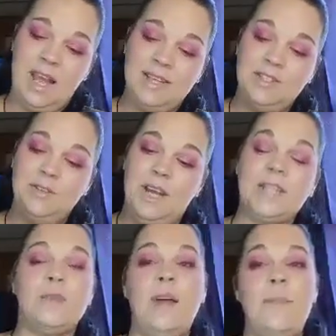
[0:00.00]
I do
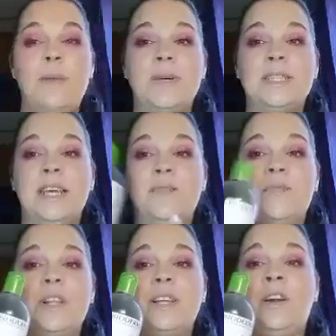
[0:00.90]
like the way it made my skin
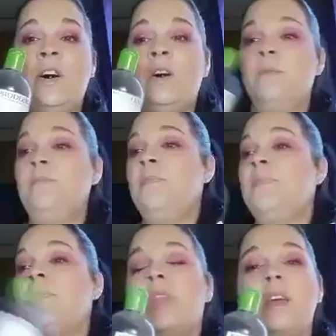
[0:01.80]
feel and all
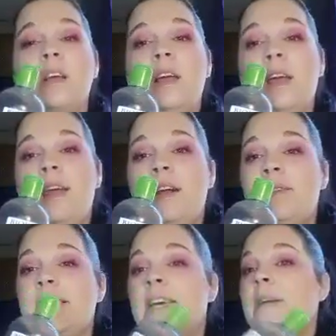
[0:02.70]
and
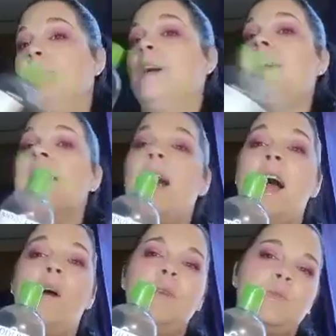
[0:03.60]
everything, but
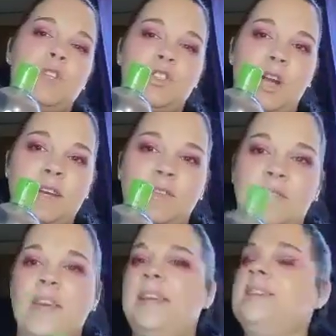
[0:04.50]
I always want to try new
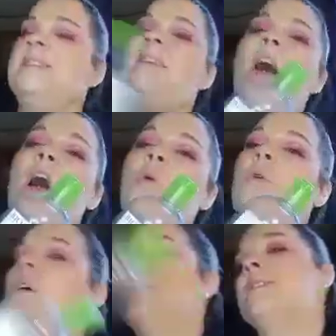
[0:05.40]
things. So
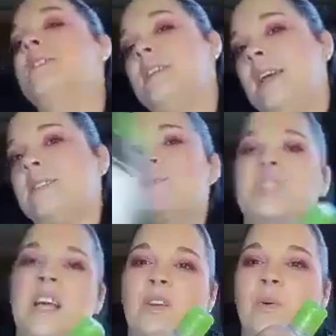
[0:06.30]
we're on to the next
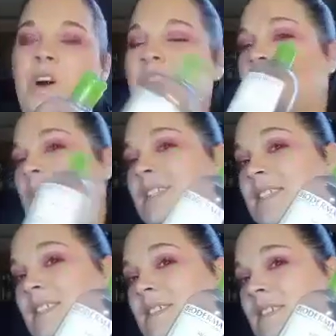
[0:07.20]
micellar water in my
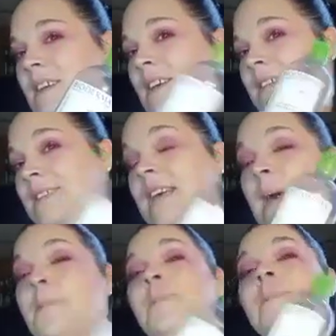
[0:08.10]

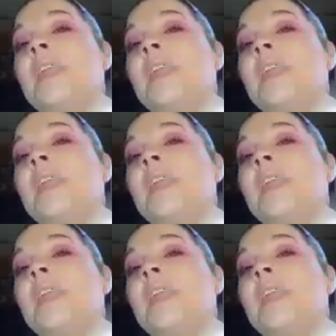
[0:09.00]
set.